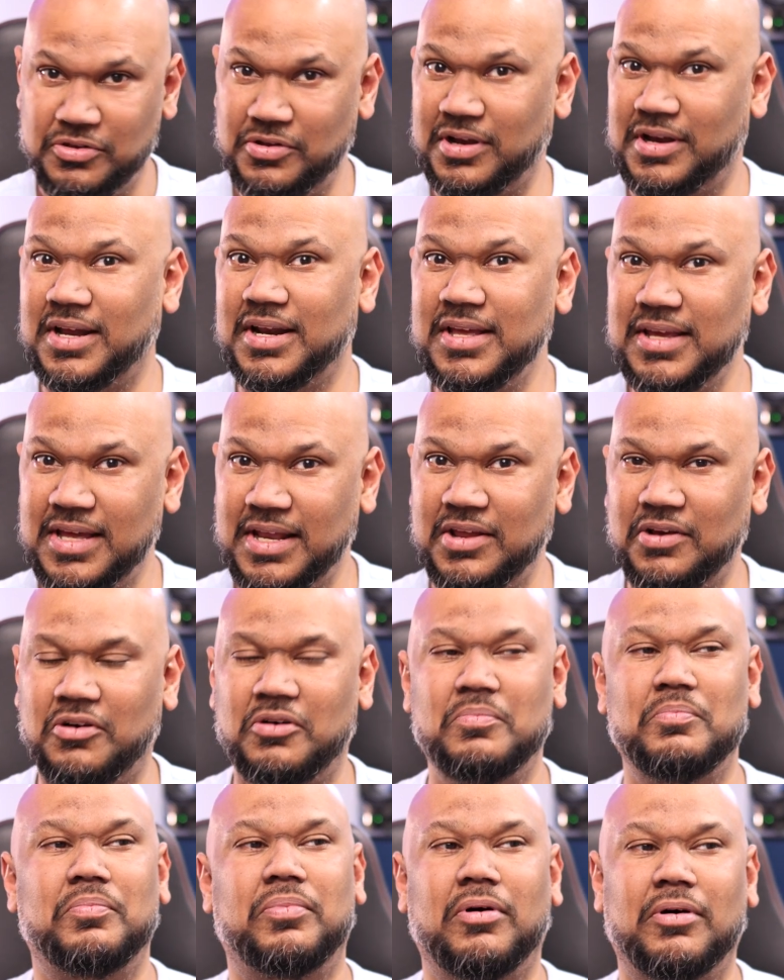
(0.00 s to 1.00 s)
you're gonna get it
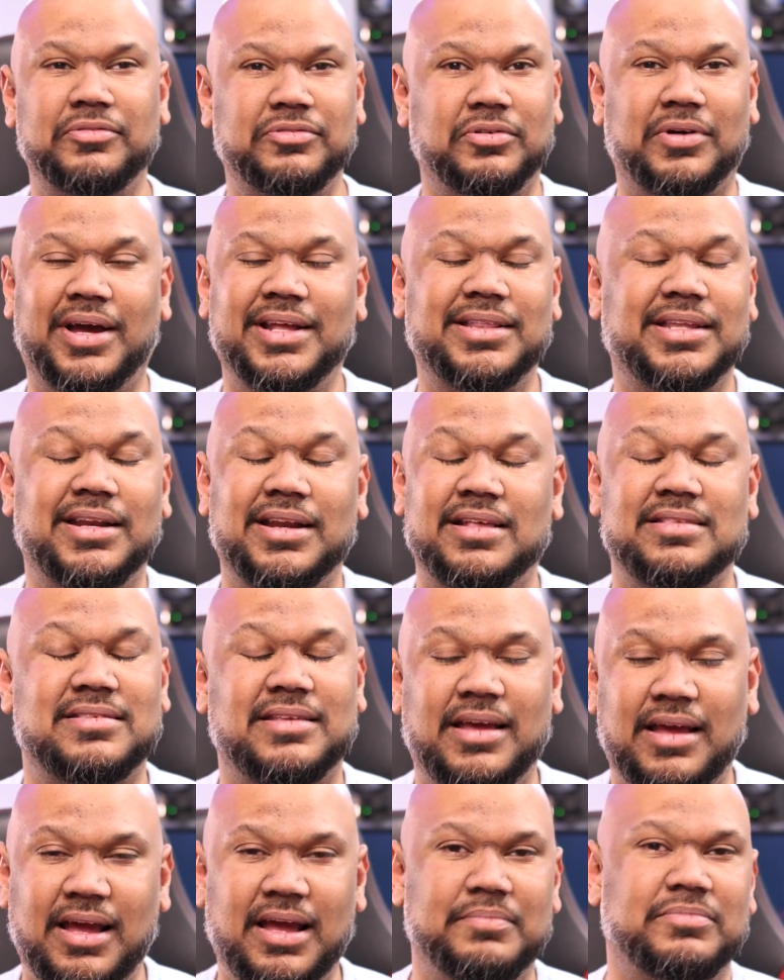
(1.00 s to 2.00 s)
on both. So I think
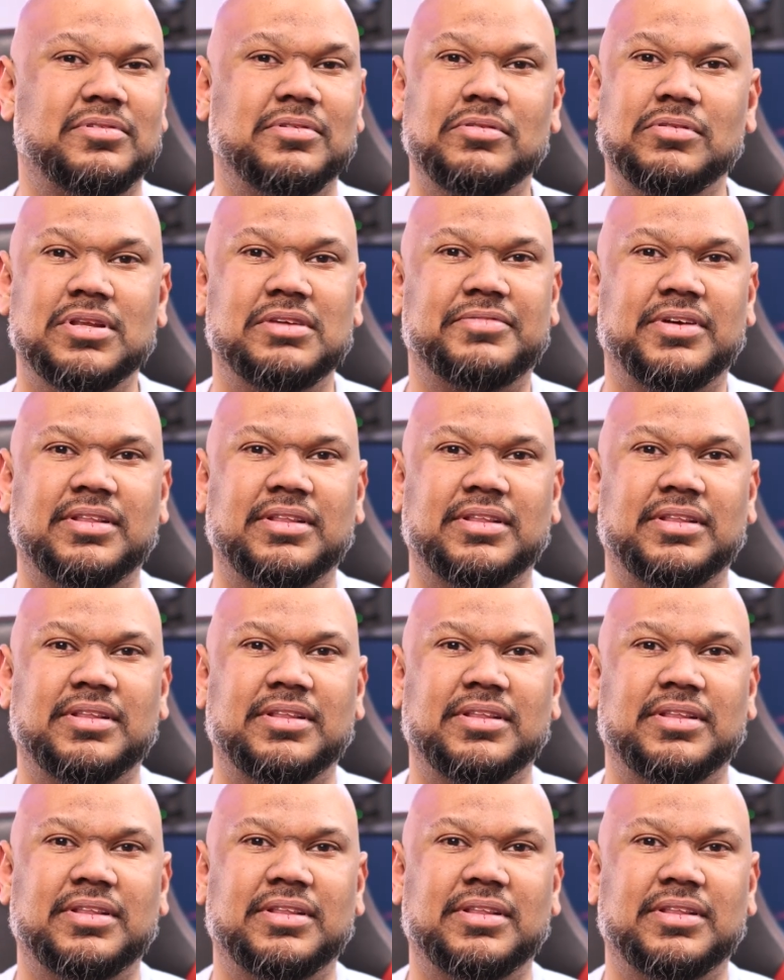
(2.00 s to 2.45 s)
that's absolutely